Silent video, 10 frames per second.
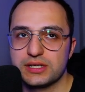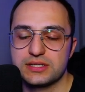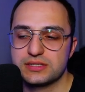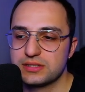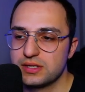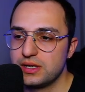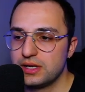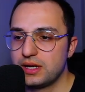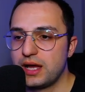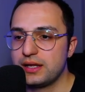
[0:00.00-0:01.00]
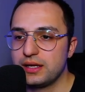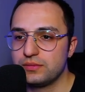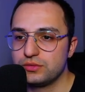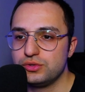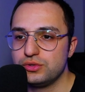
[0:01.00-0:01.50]
It's kind of,
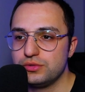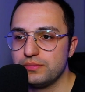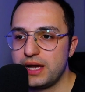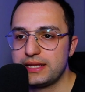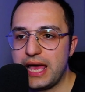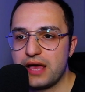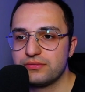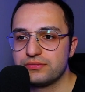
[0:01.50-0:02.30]
you might have